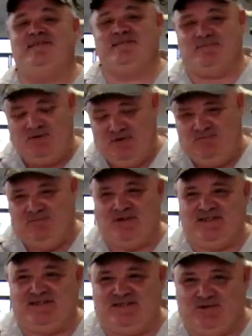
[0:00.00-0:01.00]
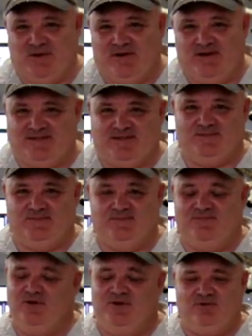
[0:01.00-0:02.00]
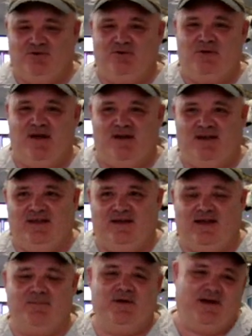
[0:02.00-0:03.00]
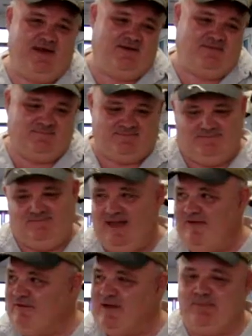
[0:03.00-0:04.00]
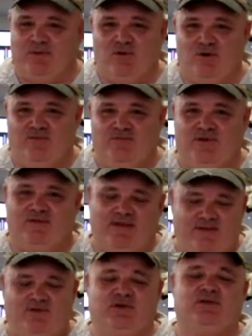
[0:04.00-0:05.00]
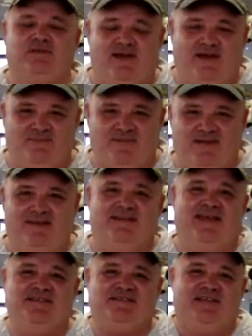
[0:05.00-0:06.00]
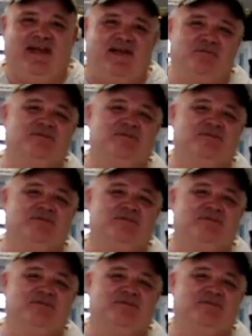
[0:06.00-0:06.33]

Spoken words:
And some good fishing stories. Good crew out here. Come on out and have a cup of coffee and have a good time. Thanks a lot.